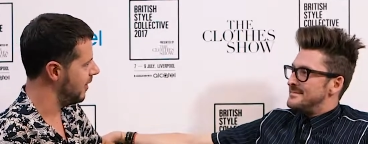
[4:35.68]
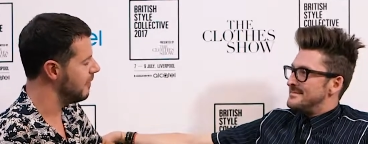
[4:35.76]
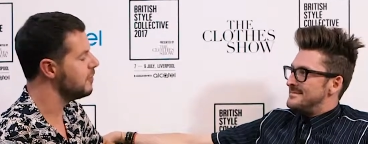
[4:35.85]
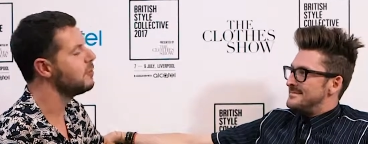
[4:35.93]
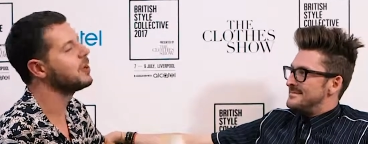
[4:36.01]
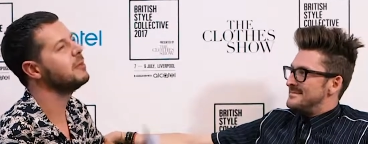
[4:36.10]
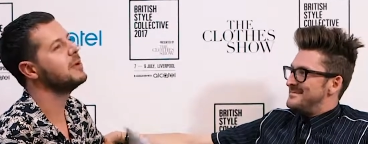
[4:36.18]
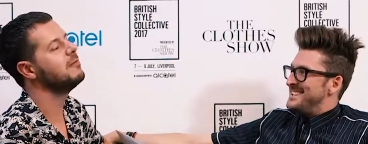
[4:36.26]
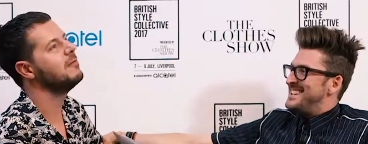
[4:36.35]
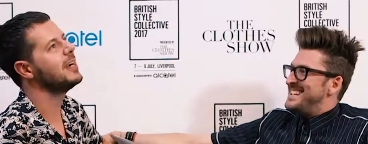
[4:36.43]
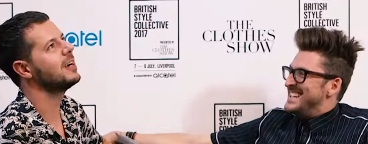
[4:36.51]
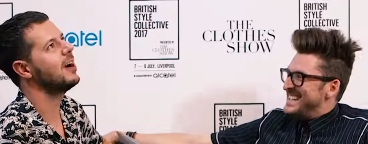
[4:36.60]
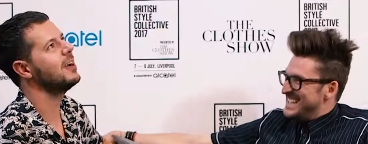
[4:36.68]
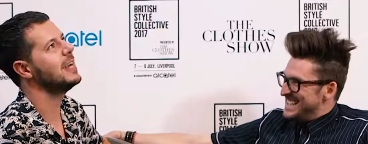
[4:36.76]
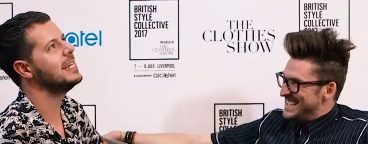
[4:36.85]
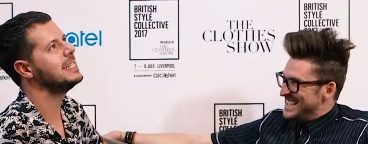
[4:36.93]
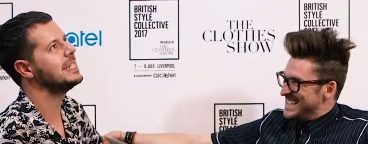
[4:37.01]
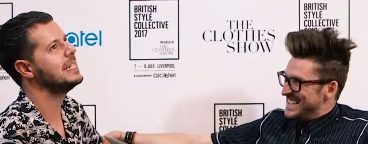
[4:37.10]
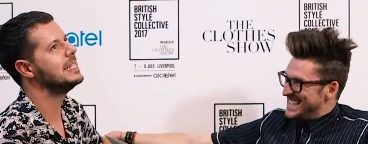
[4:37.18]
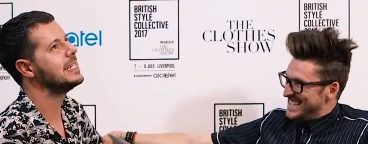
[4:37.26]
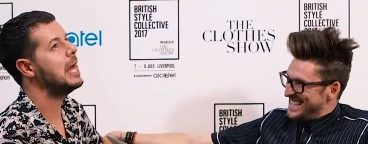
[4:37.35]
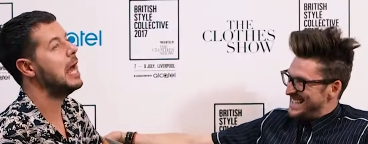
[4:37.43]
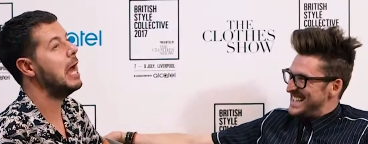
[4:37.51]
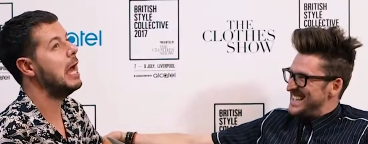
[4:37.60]
Speaker 1: If you were going to be reincarnated
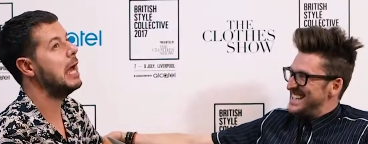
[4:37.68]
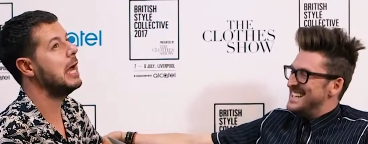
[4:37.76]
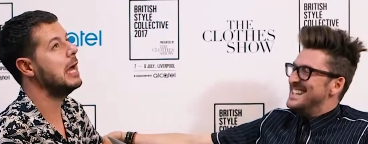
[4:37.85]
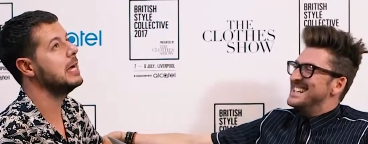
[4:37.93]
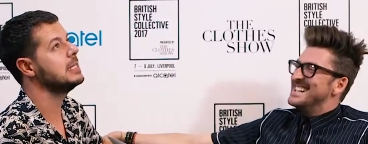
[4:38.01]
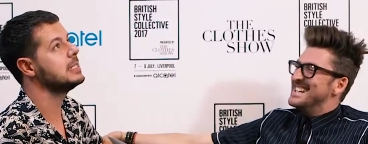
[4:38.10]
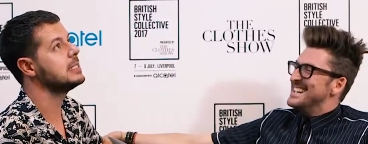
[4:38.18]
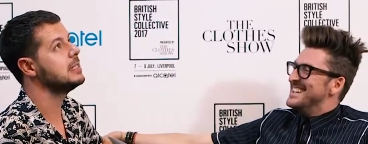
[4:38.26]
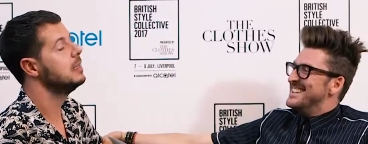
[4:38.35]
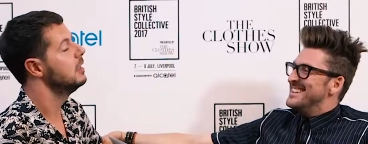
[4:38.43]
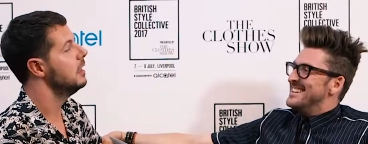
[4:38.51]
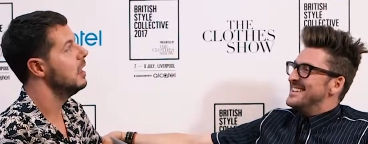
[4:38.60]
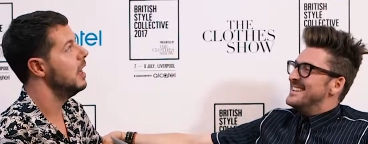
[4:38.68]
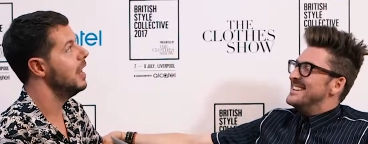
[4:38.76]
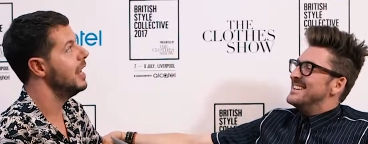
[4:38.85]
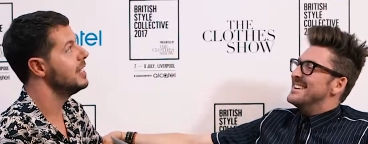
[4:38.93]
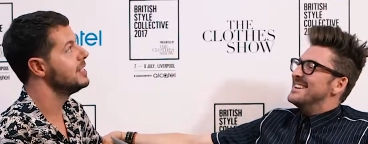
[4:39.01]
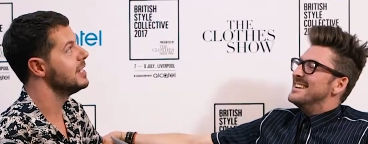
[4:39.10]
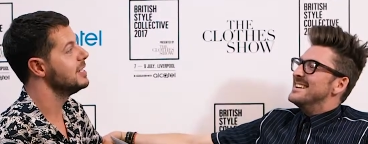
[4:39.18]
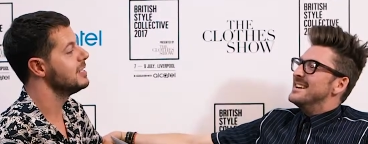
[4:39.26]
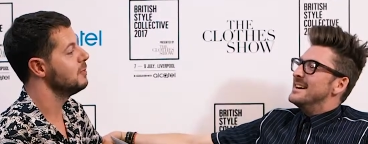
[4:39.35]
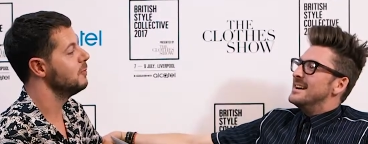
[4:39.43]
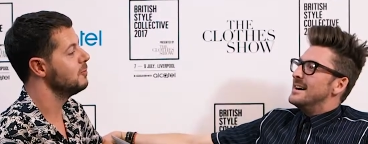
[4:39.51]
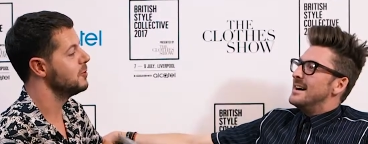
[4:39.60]
as a lettuce,
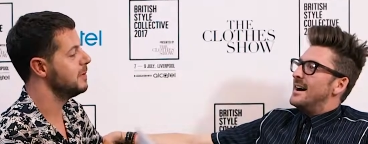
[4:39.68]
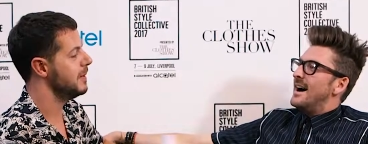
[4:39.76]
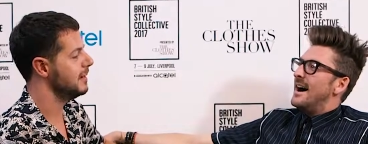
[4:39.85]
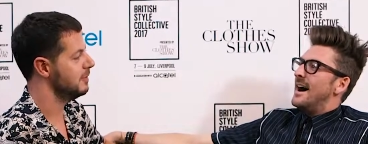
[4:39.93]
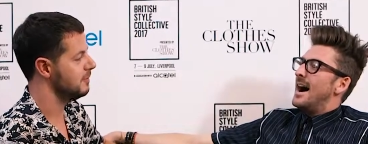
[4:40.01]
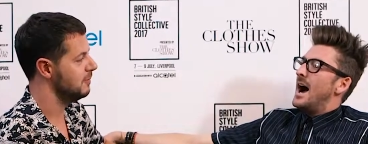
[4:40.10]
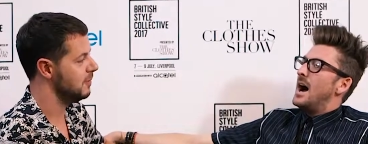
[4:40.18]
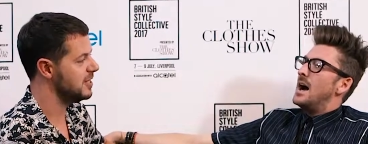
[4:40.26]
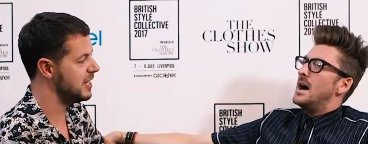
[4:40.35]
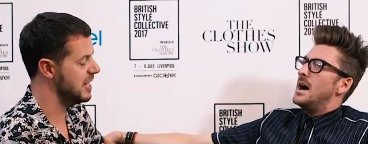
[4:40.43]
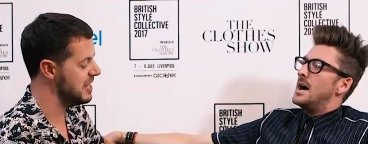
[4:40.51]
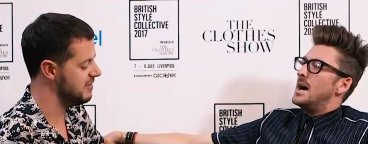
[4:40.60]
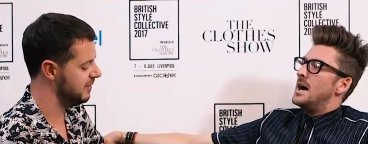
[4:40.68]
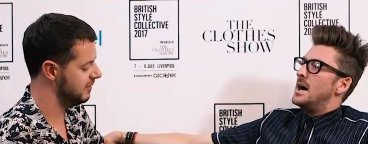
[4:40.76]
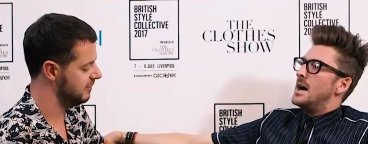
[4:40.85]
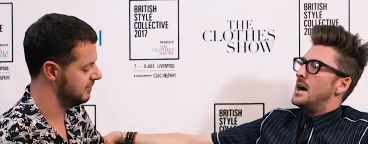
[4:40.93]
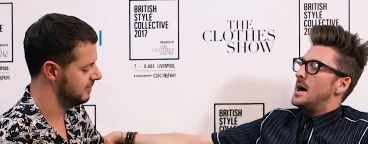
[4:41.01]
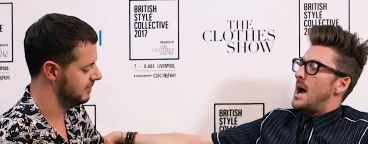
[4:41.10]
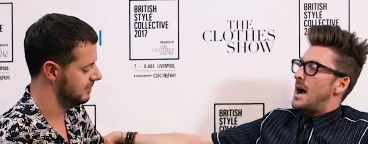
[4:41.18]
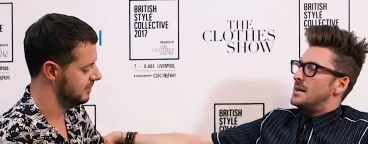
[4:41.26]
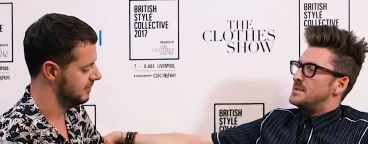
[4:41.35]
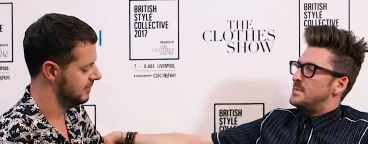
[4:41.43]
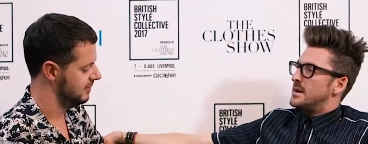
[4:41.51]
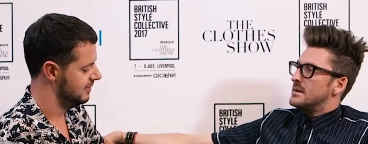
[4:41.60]
what would you pick?
Speaker 2: As a uh, leaf?
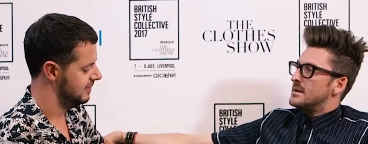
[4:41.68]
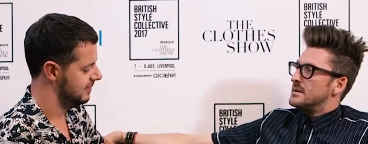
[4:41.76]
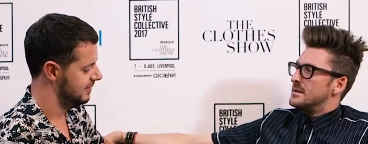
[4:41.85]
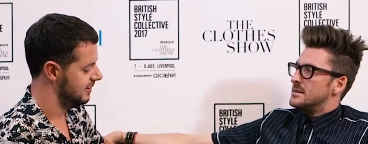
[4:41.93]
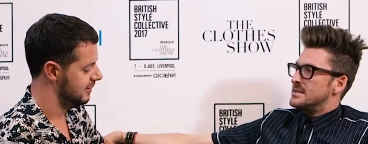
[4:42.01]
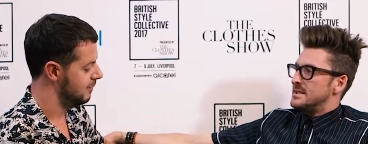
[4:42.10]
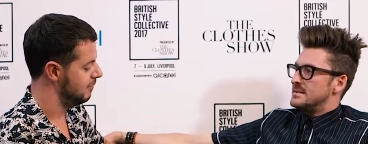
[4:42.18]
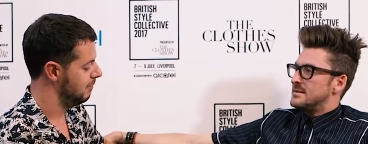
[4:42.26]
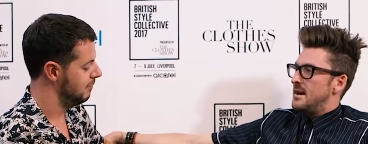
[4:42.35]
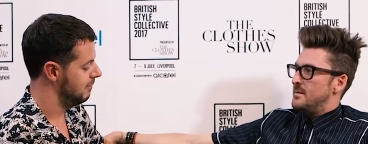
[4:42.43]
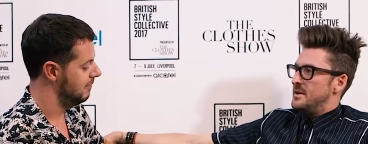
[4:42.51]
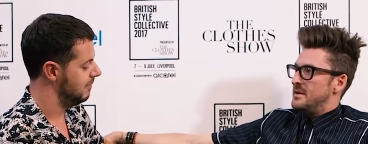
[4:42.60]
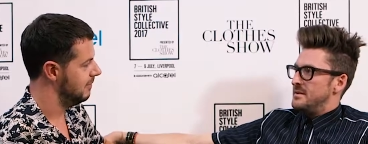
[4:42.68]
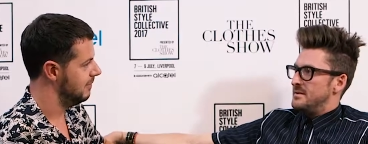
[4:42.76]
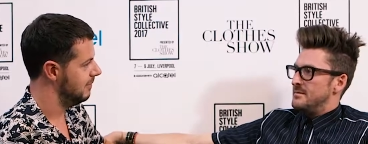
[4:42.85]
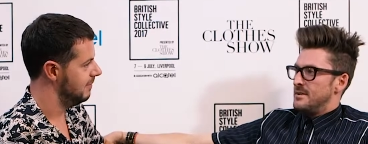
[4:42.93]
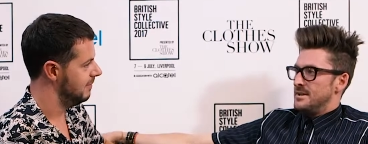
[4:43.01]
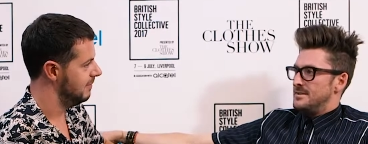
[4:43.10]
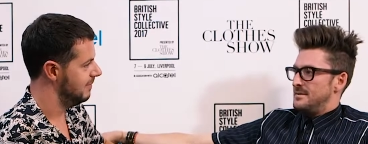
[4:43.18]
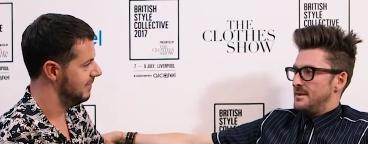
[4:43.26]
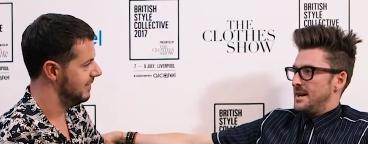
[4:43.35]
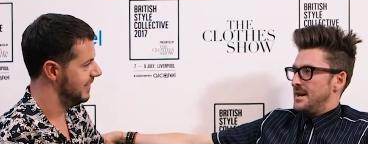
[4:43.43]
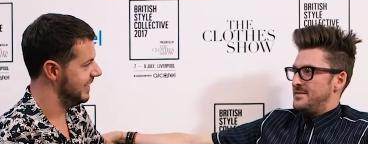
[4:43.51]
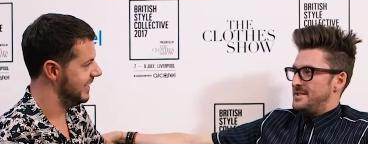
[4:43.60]
Iceberg, because it's common and we used to
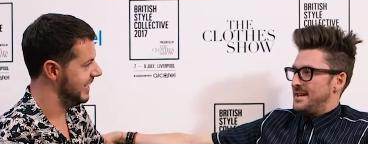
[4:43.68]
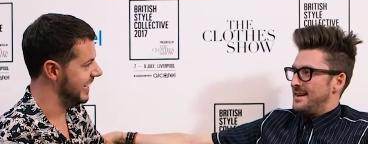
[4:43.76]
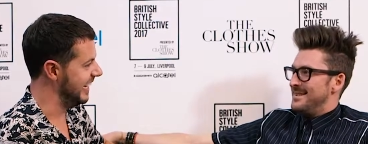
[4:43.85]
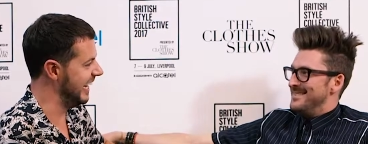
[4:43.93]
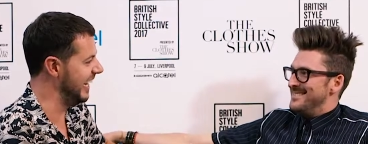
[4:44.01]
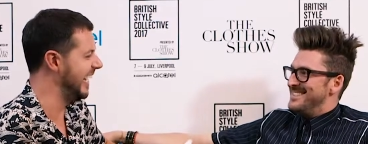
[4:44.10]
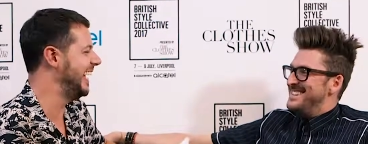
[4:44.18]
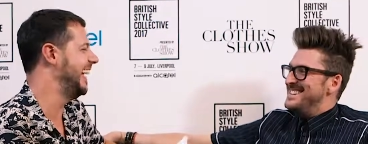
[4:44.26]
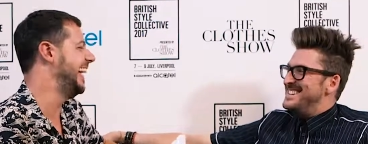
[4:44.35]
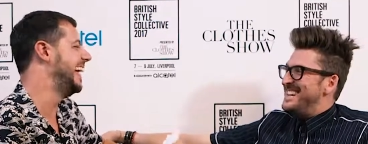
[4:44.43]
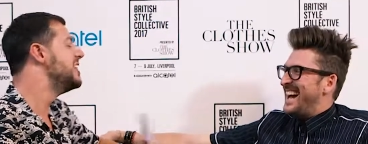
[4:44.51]
eat it for tea.